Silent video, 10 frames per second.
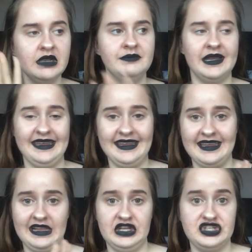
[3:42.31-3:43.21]
my
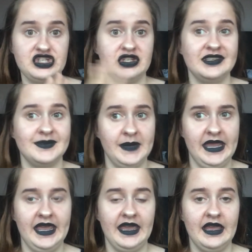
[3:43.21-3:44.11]
English
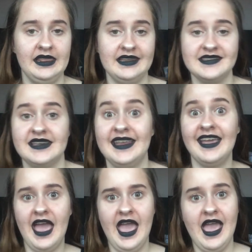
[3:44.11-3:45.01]
speaking and listening
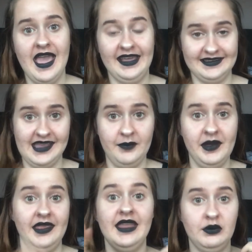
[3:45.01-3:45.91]
exam,
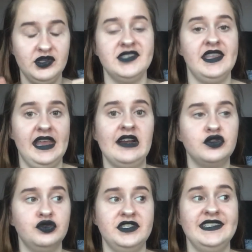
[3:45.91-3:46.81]
and that was the
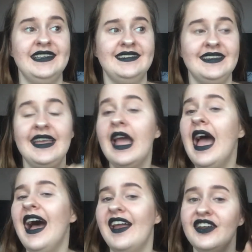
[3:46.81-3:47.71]
actual G C S E,
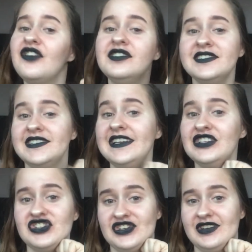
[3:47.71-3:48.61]
and I got a
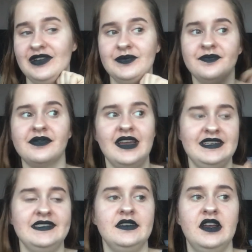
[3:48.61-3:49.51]
distinction. I didn't.